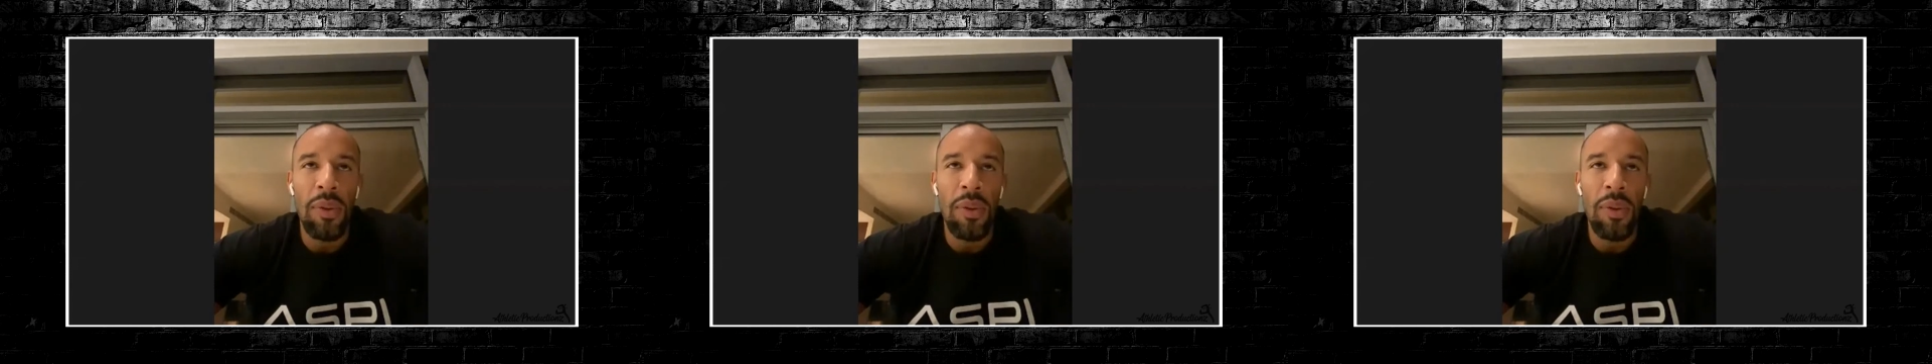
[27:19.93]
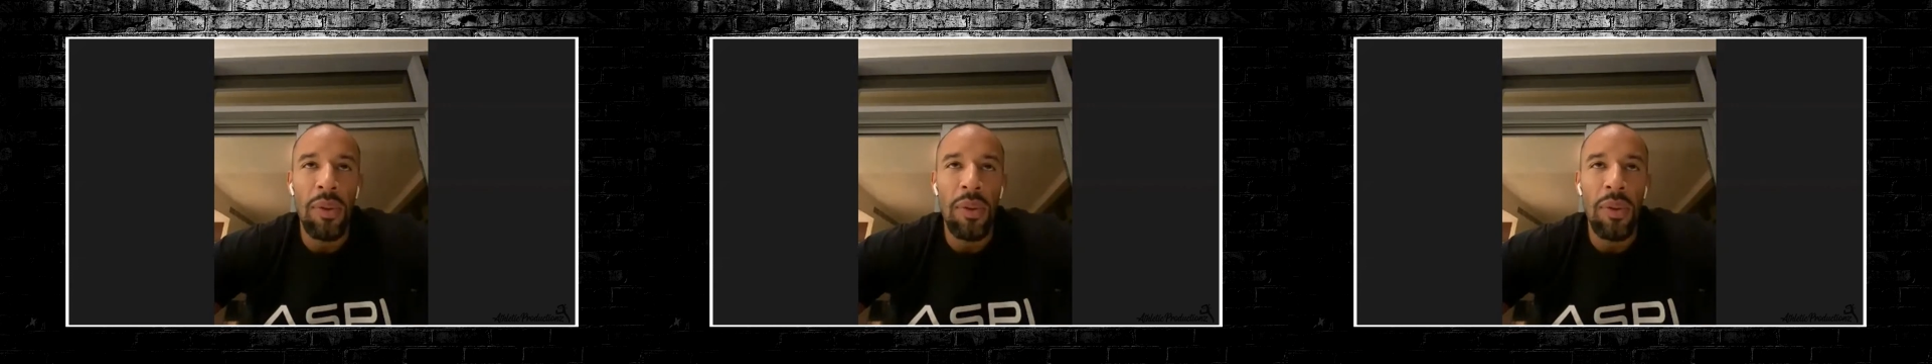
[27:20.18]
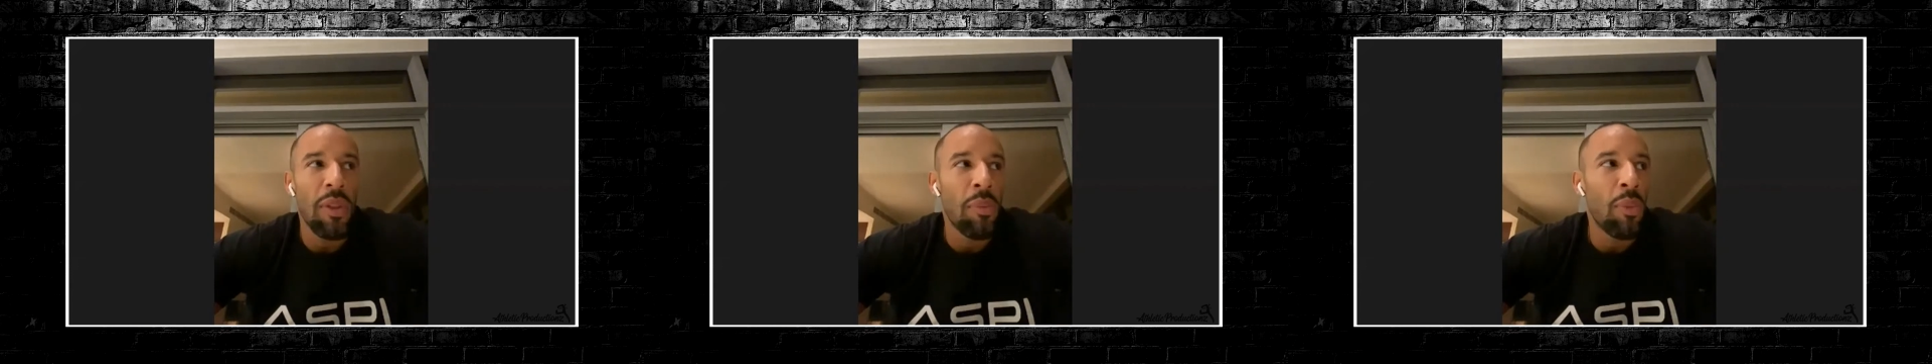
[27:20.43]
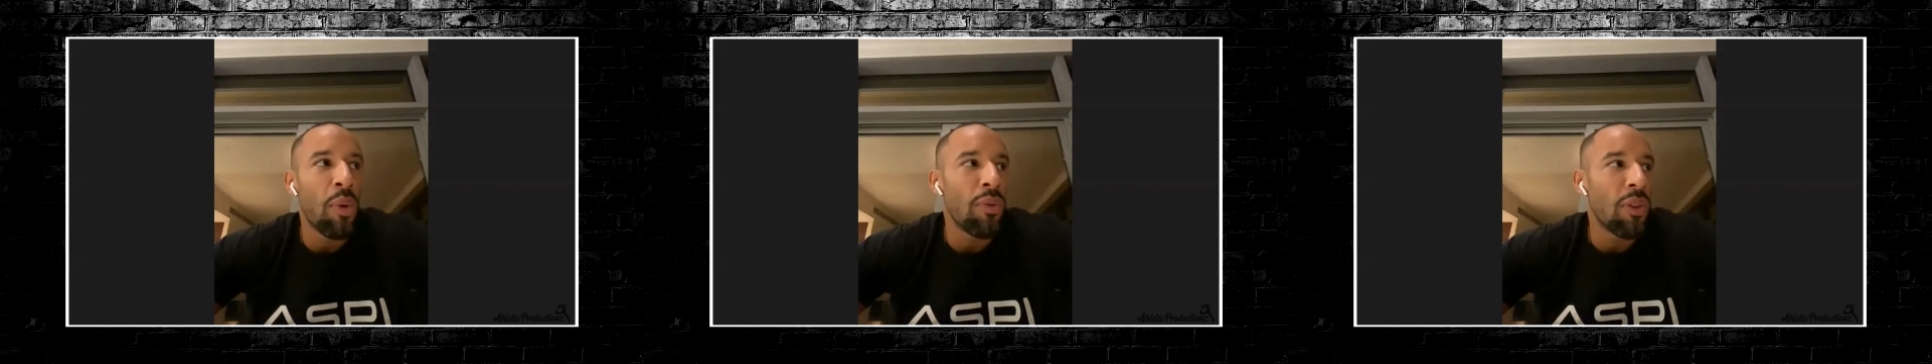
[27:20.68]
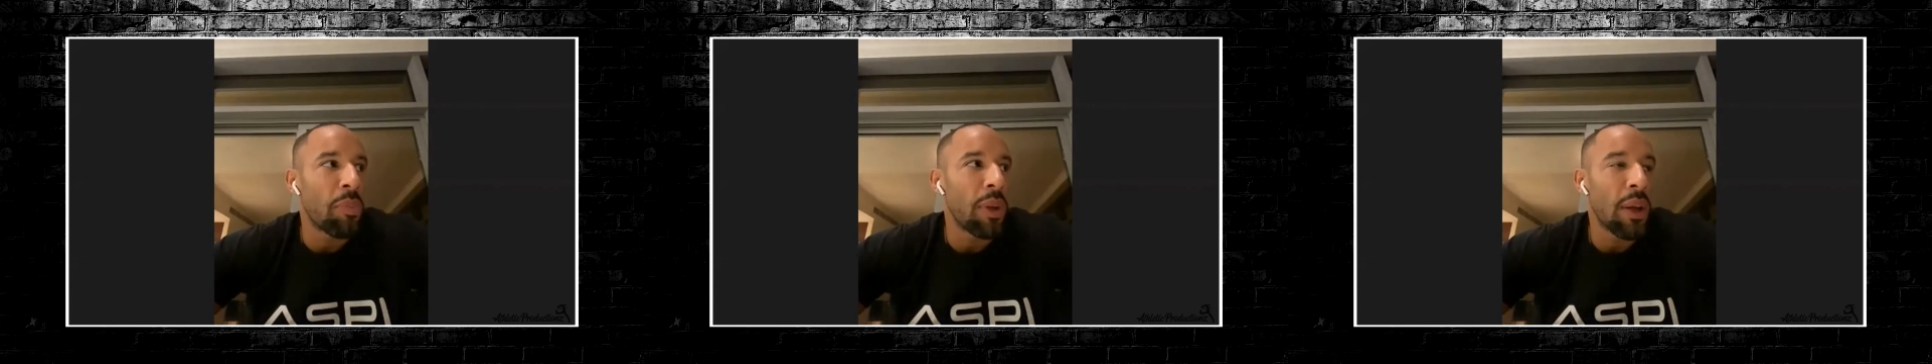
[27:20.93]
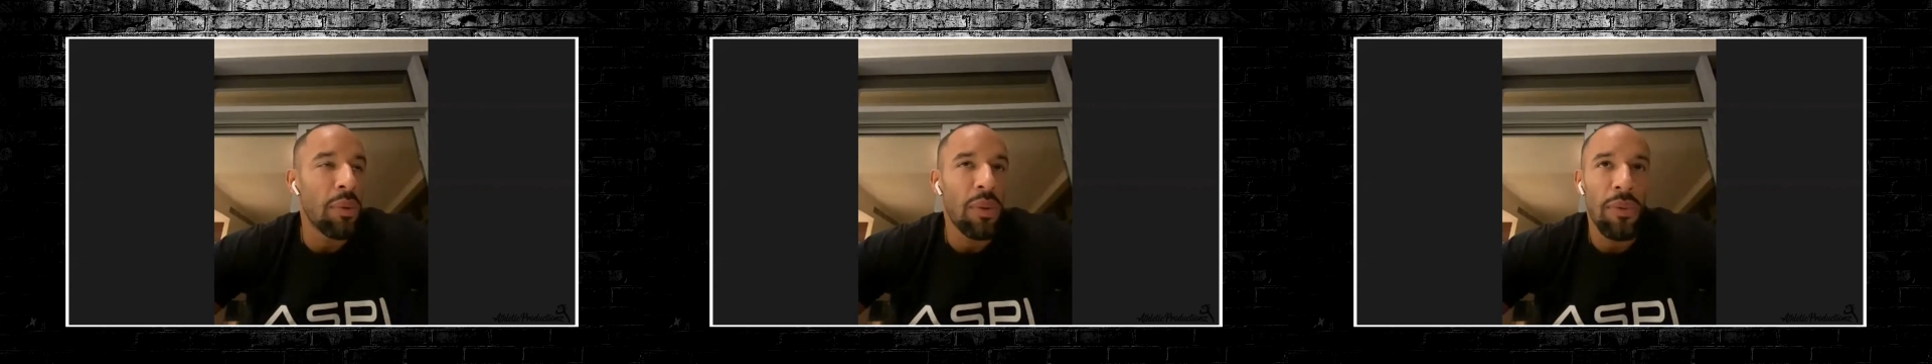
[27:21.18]
It was just more of just
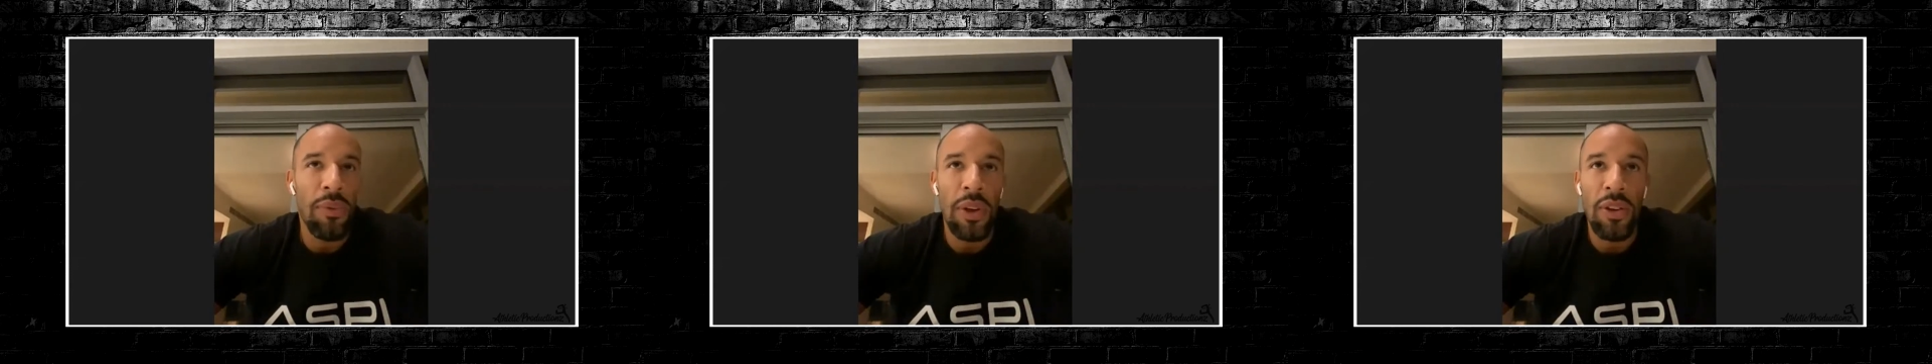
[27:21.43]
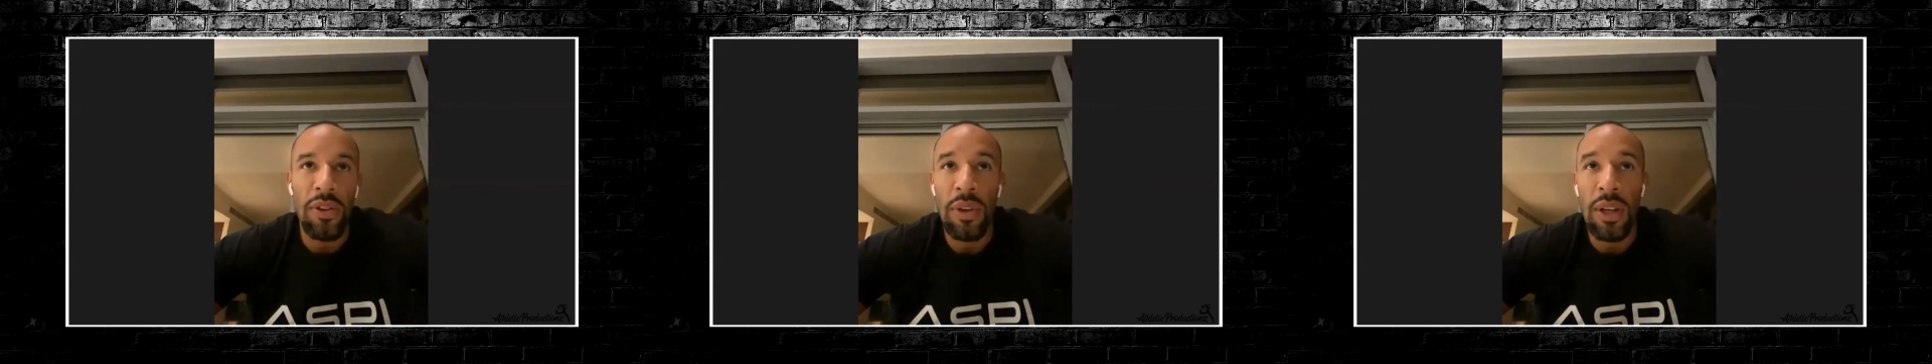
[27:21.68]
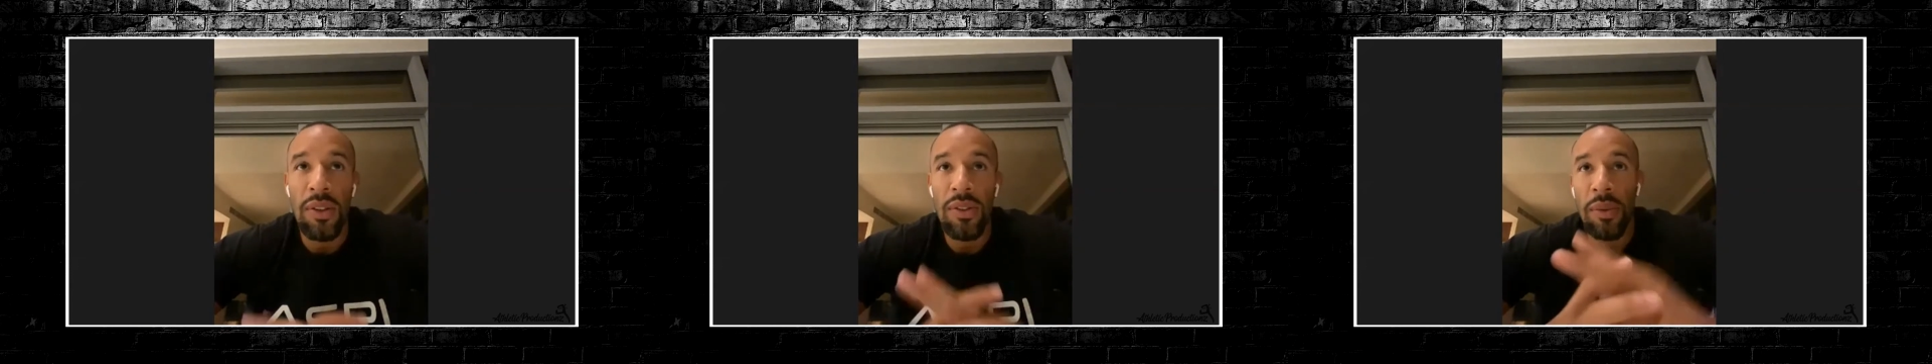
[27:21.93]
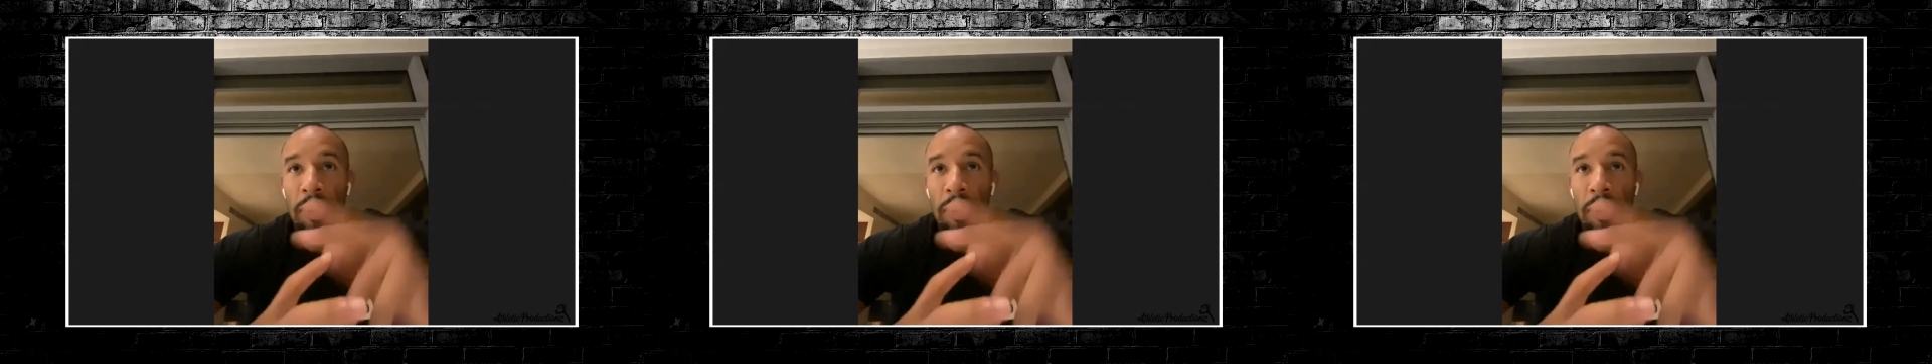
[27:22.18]
being able to finish a race.